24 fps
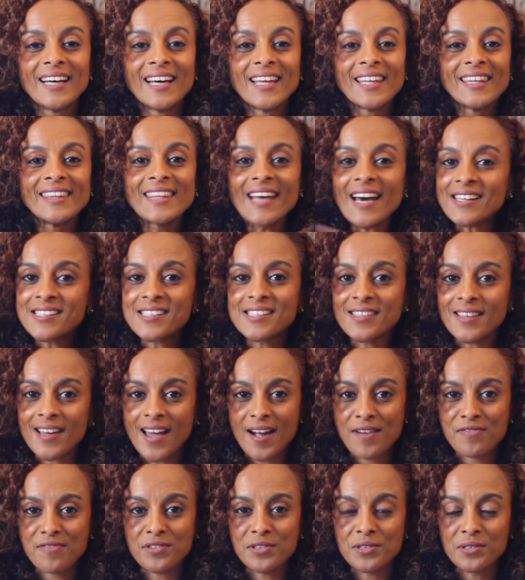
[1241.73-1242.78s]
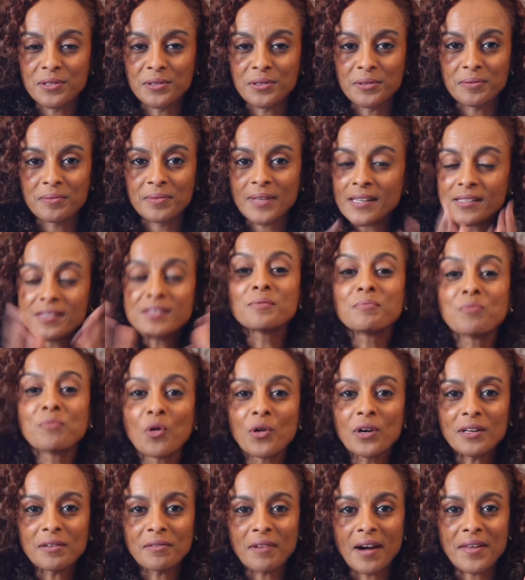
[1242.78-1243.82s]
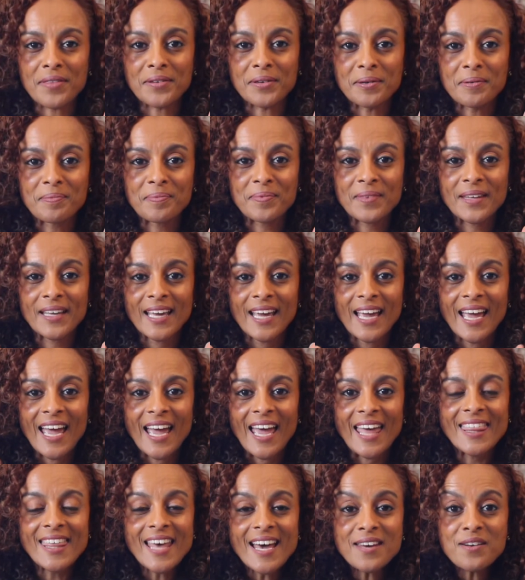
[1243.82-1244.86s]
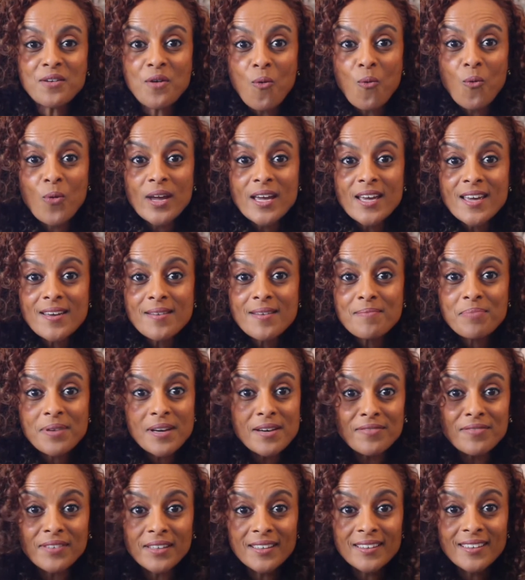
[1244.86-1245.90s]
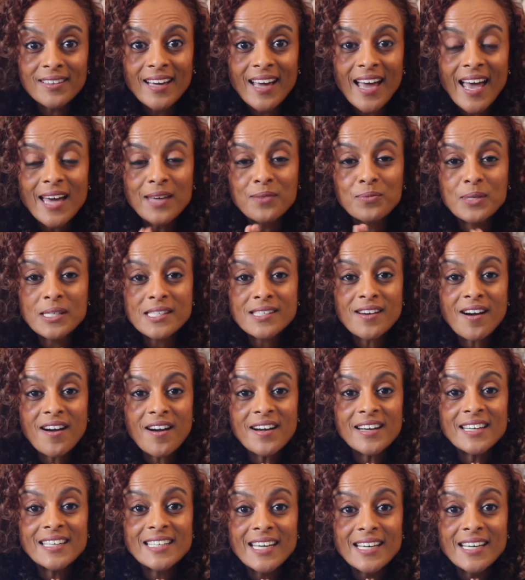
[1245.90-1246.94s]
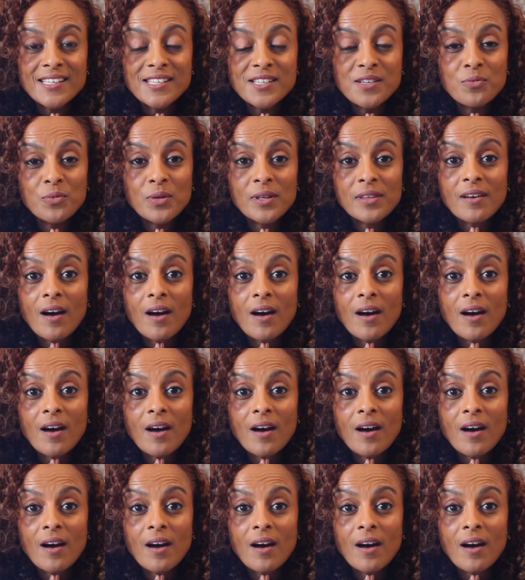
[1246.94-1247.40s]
That's the afternoon. That's the morning, rather. Then we pivot and we start engaging with